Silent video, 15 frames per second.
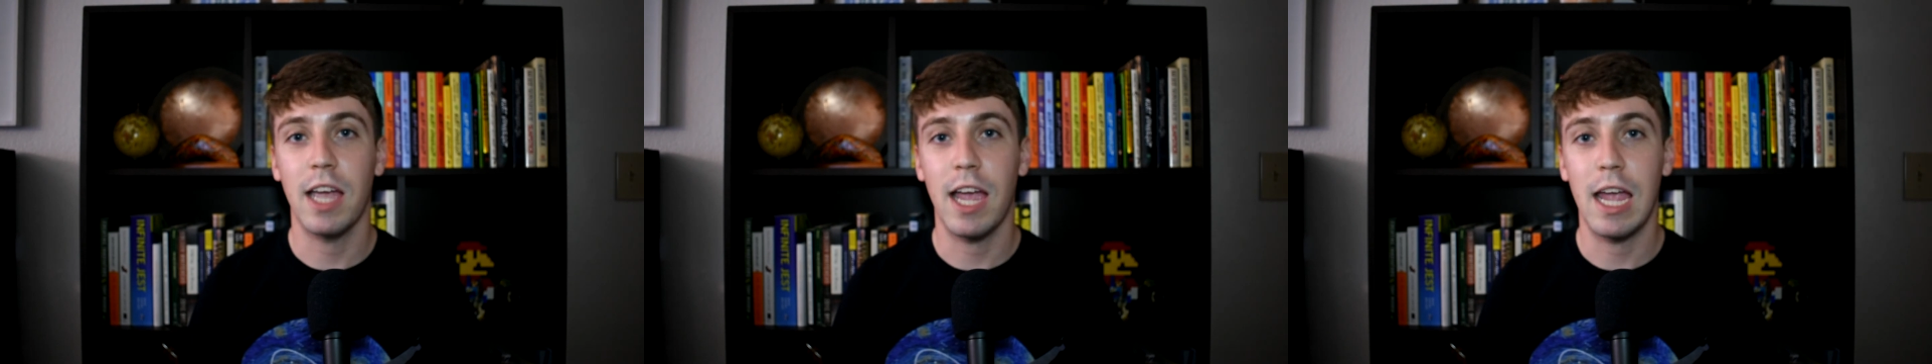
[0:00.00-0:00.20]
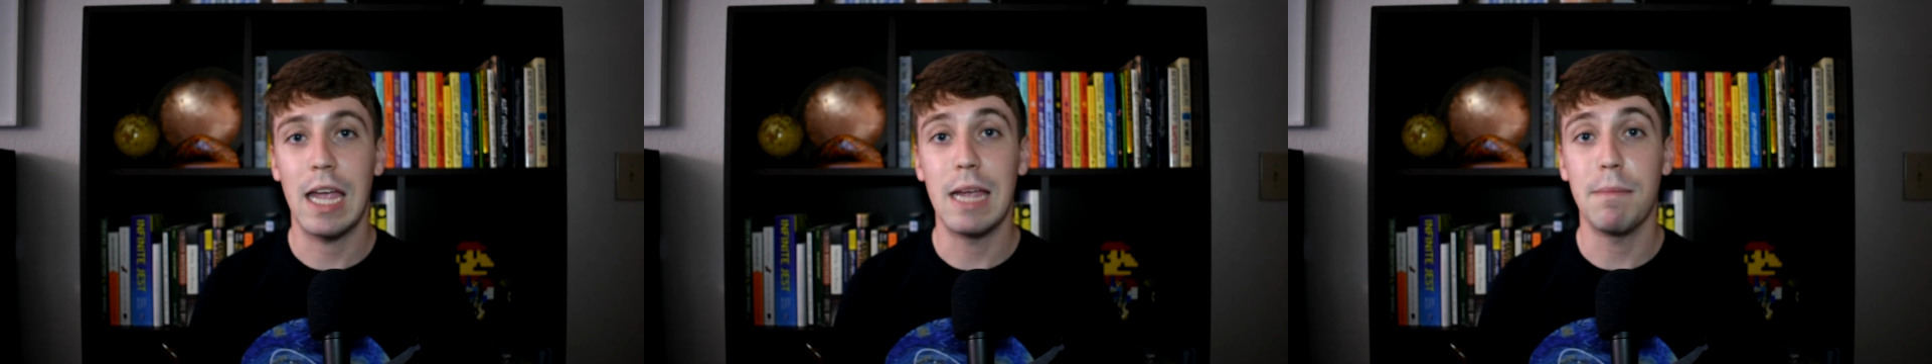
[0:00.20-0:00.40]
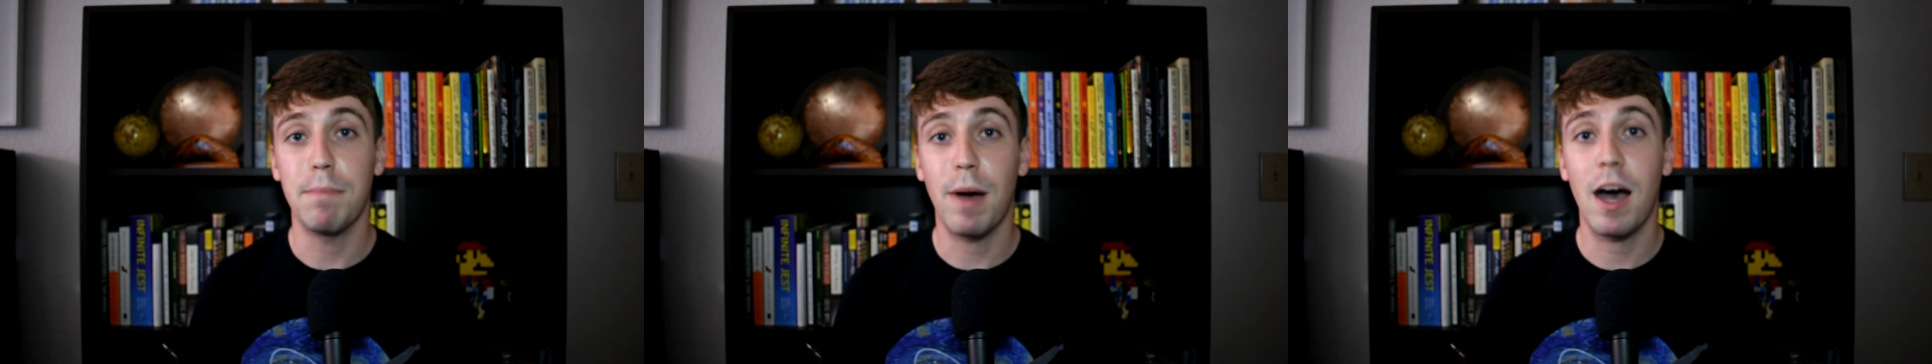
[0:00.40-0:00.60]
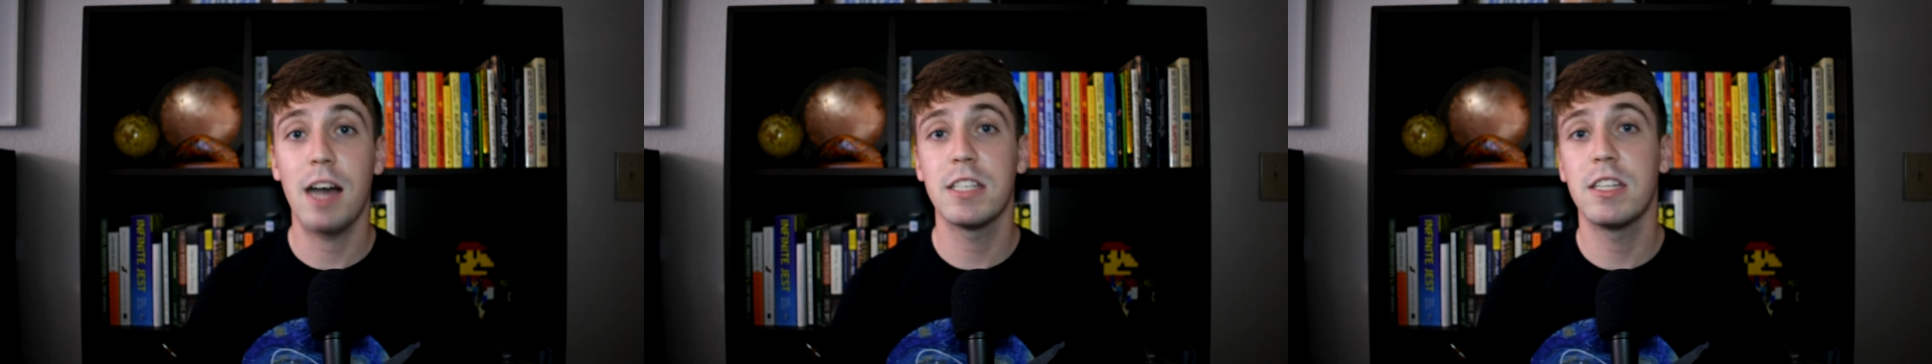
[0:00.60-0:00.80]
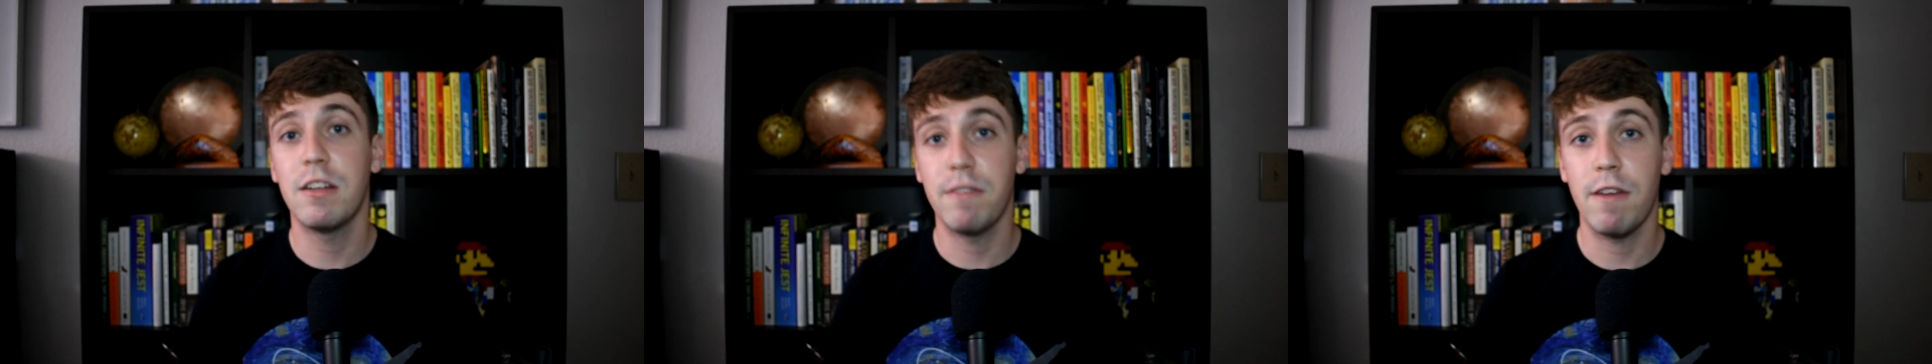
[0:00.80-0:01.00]
a
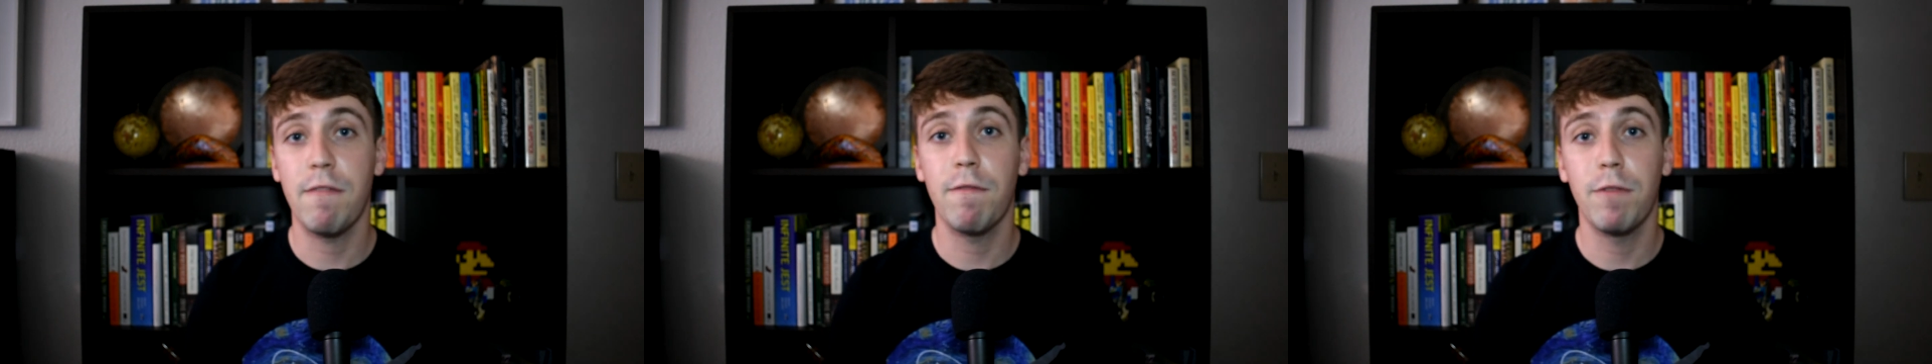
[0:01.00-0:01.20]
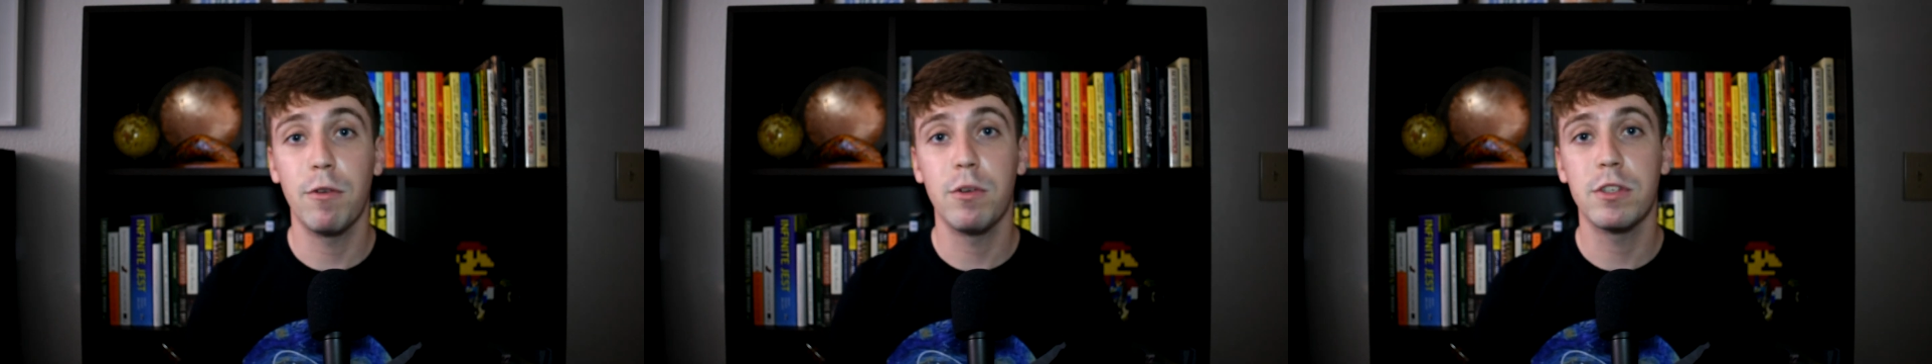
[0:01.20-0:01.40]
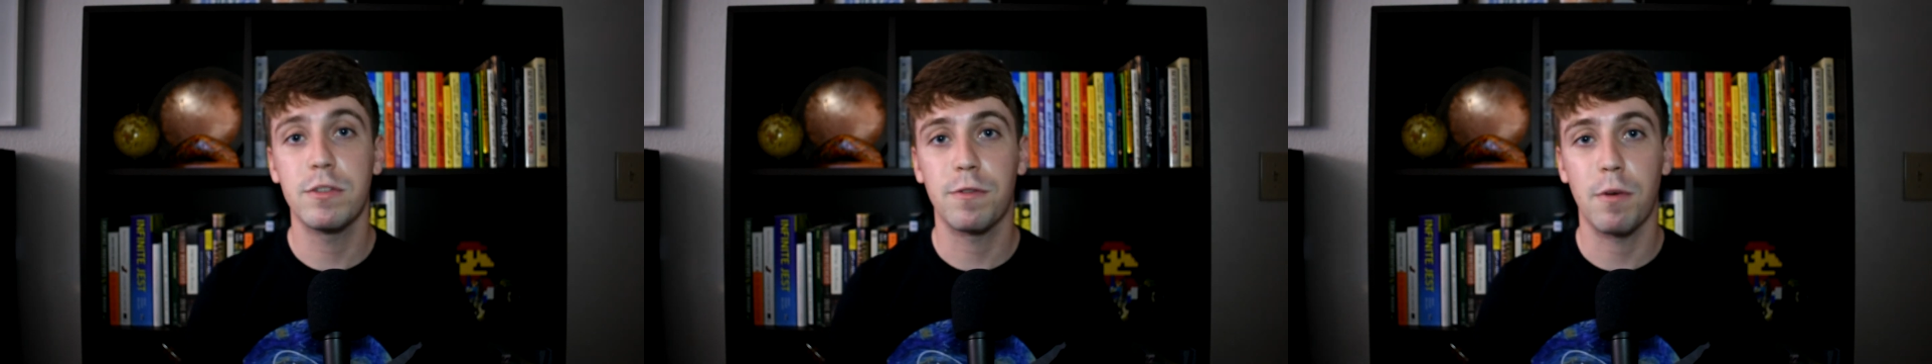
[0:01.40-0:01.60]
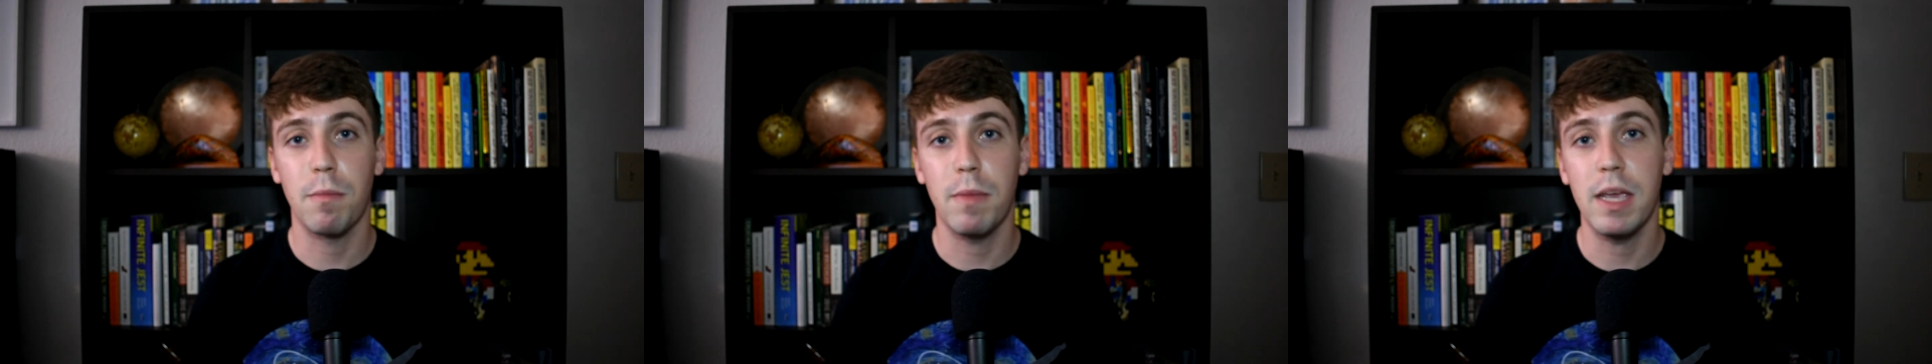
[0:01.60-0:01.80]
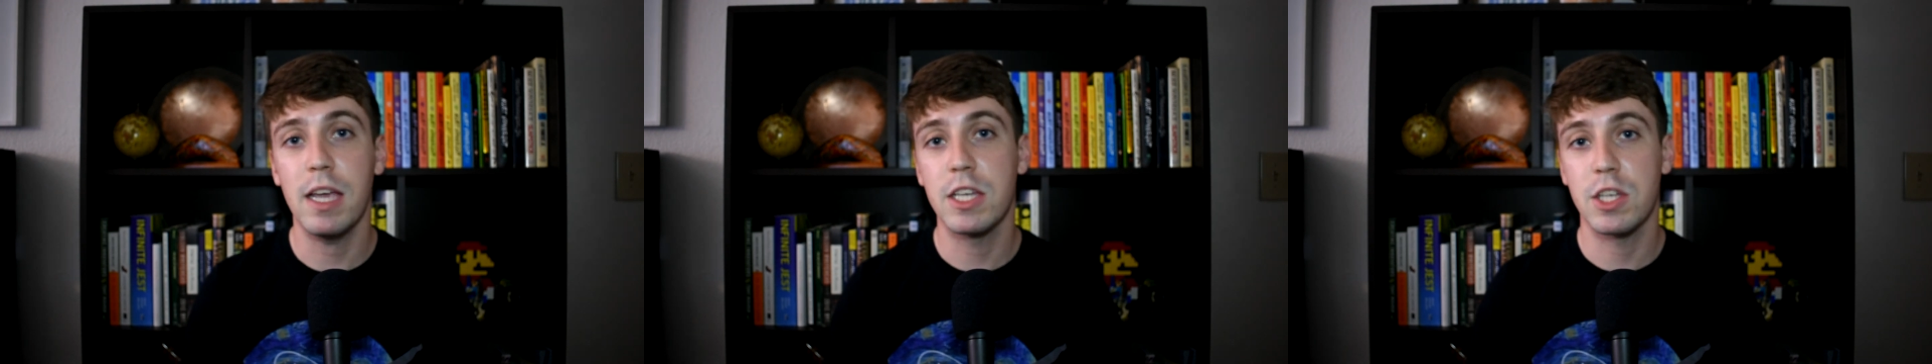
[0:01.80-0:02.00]
positive influence for
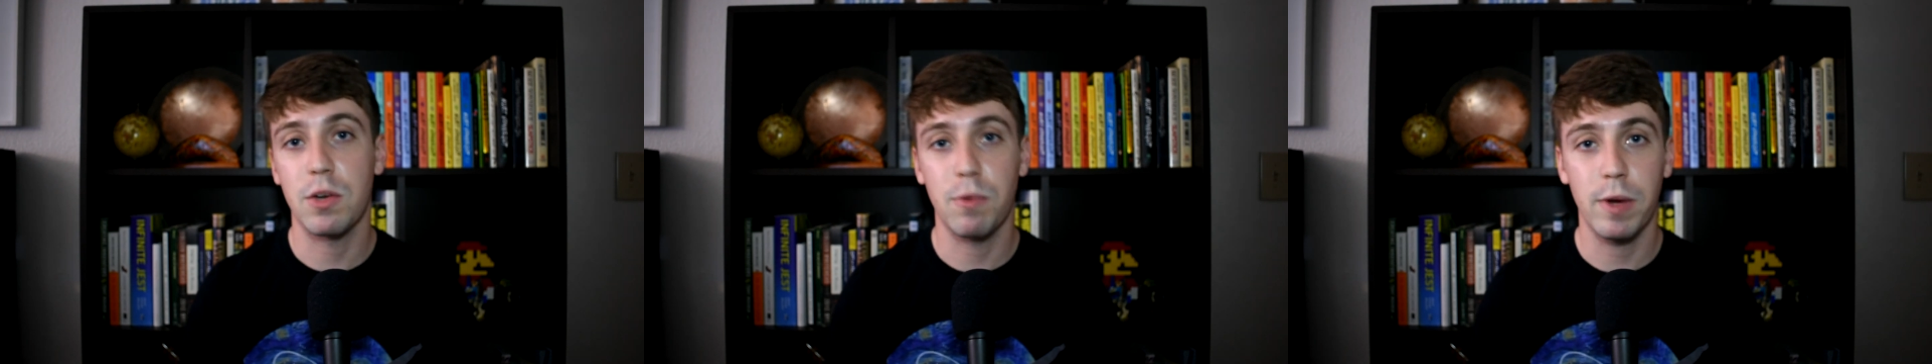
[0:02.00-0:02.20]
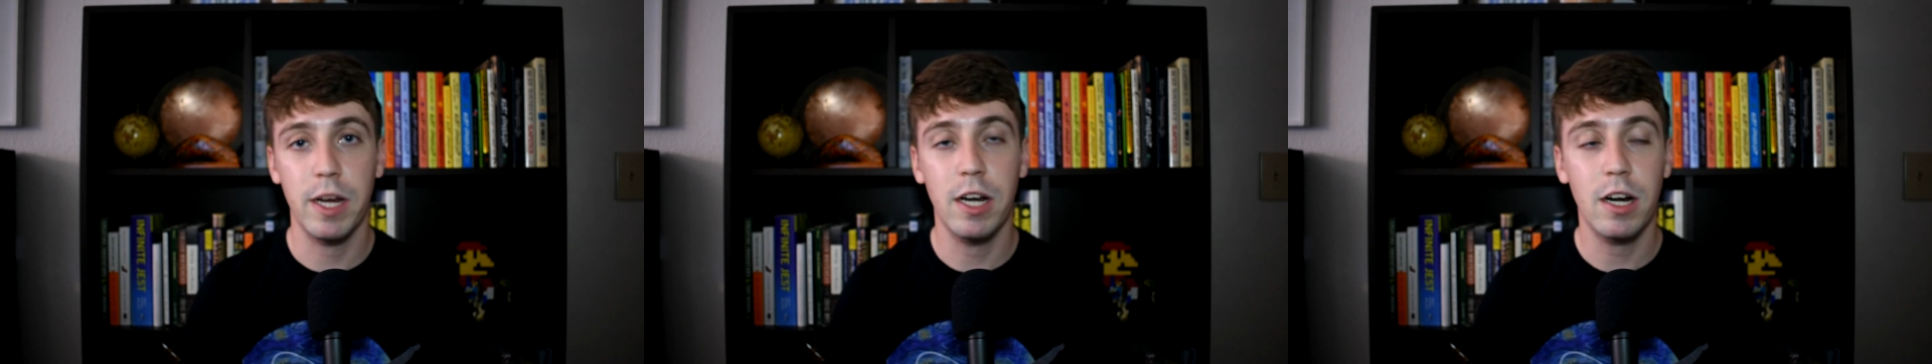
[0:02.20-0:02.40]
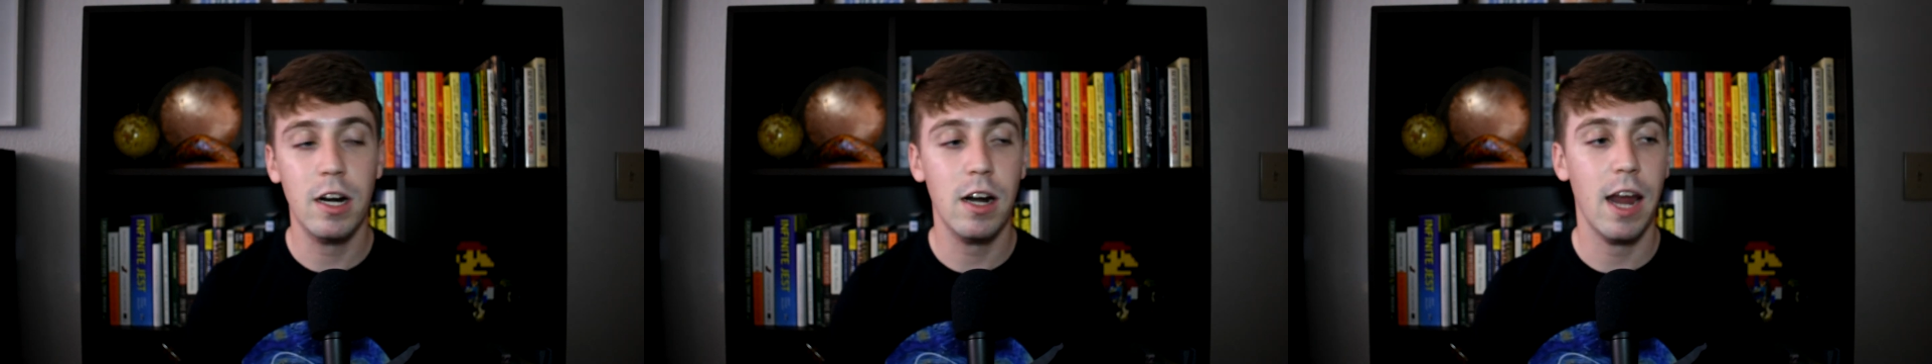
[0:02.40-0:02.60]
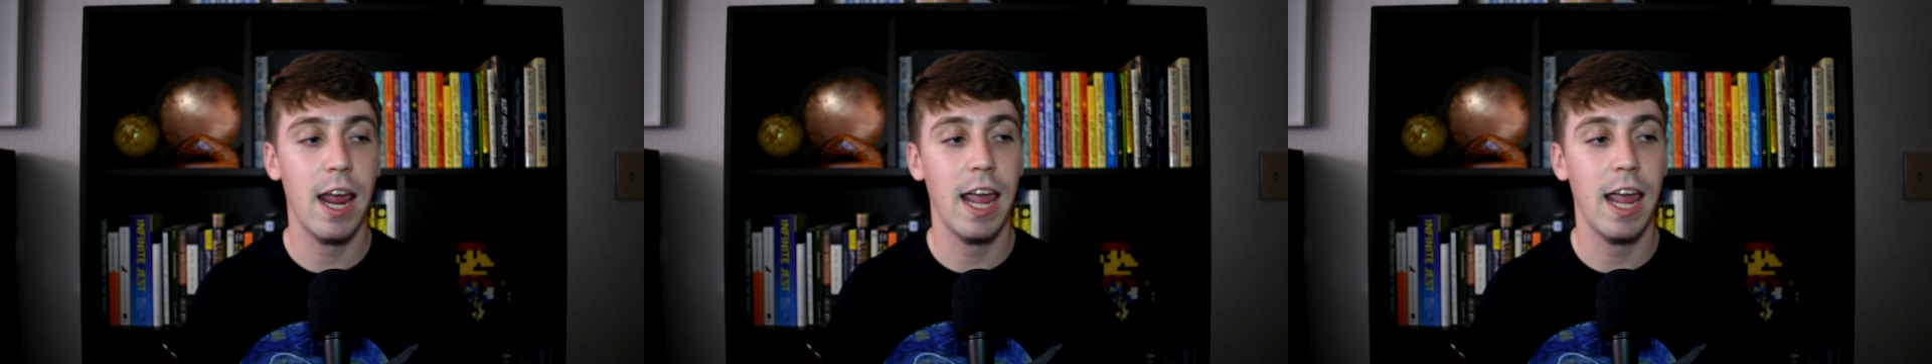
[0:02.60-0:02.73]
me as a reader,